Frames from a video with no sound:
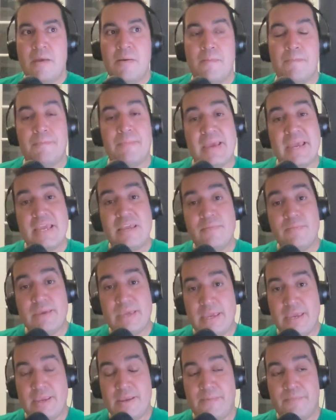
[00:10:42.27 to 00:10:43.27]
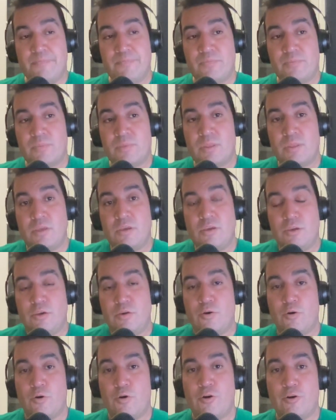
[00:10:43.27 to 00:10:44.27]
Maybe
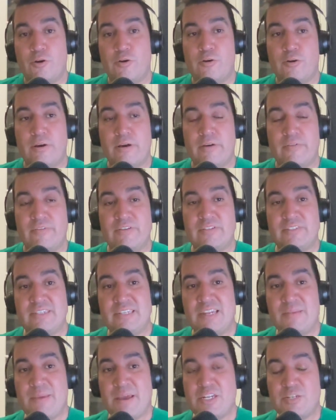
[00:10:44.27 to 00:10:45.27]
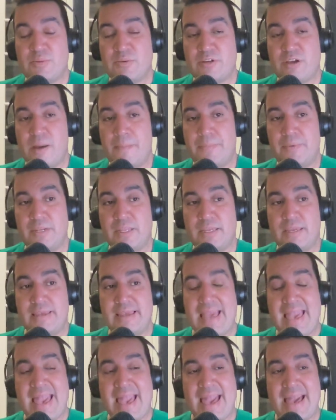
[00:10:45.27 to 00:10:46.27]
you're a facility management
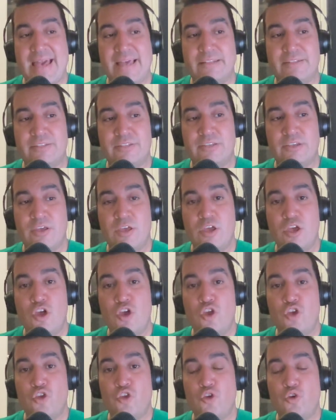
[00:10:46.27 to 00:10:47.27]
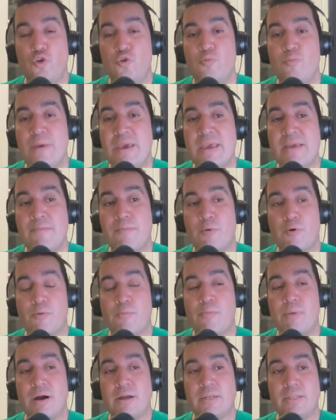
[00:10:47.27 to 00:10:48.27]
company and you make more
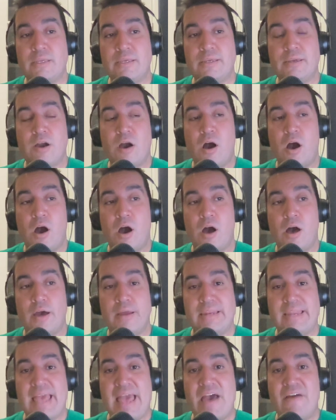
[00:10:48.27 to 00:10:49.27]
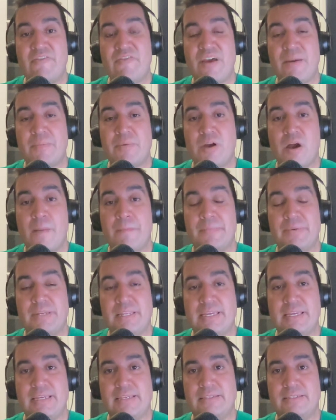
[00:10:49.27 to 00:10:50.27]
money on FM
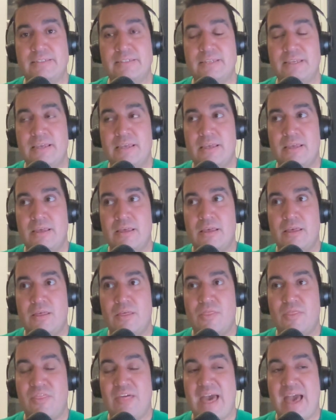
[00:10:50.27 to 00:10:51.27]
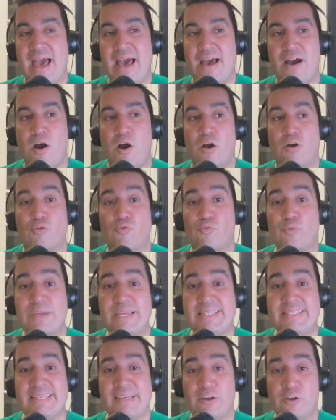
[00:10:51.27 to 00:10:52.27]
companies that are
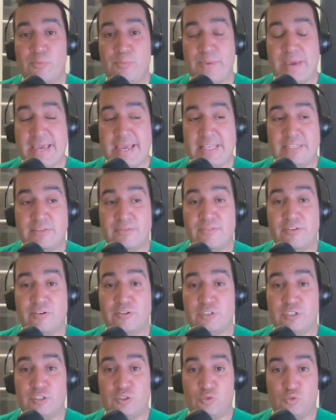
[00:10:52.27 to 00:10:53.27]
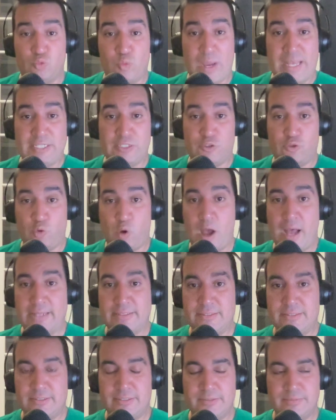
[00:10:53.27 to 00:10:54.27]
retail based versus
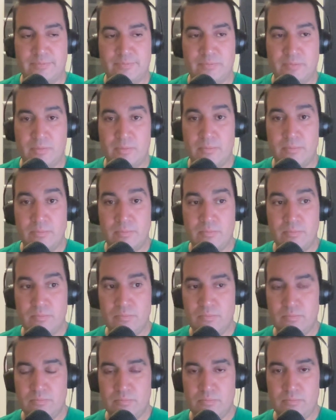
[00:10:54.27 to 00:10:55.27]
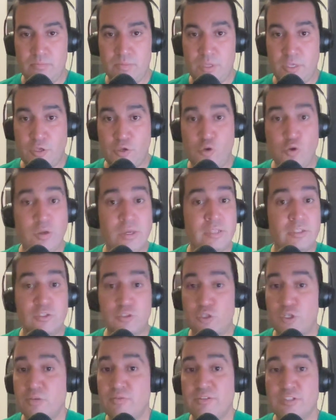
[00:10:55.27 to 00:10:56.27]
restaurant. You can
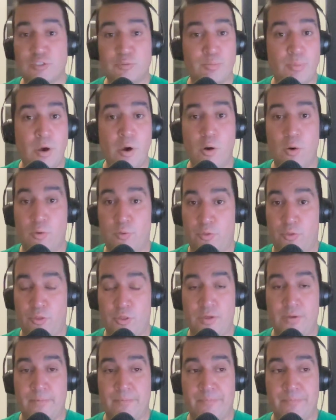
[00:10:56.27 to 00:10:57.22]
service both,